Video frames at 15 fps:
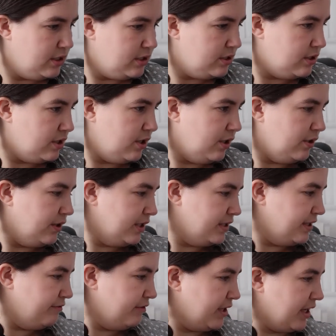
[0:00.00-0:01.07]
So
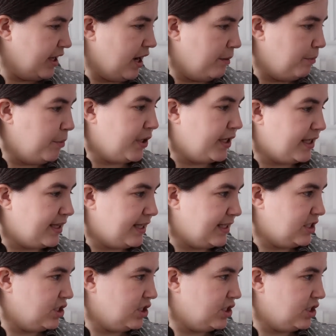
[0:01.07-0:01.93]
that's everything I'm putting in their